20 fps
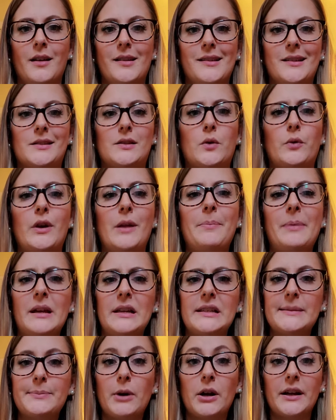So would it be a
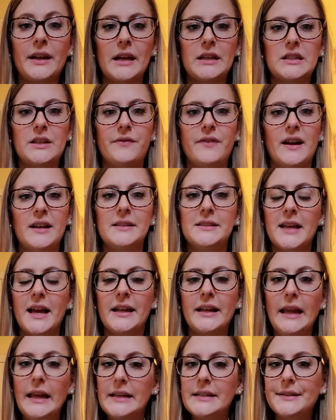smart guess if I said
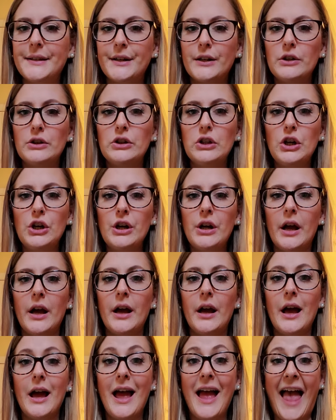he's going to look
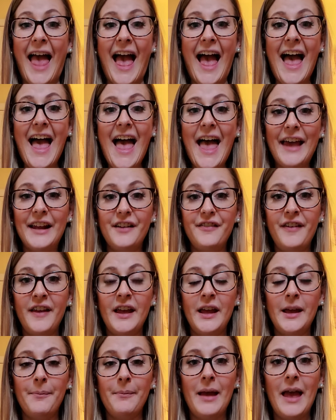ahead of
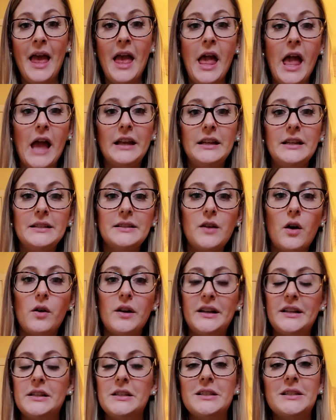him and he's
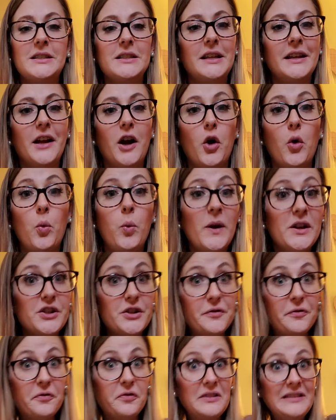going to see a
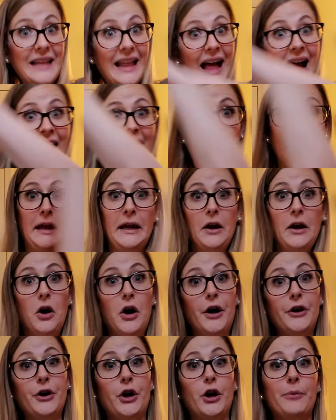witch flying
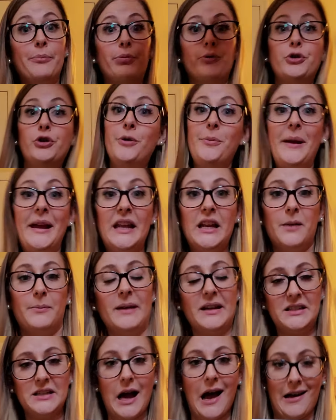on her broom eating
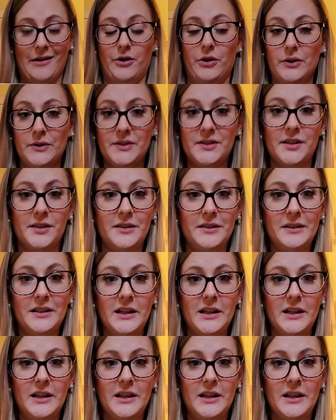McDonald's?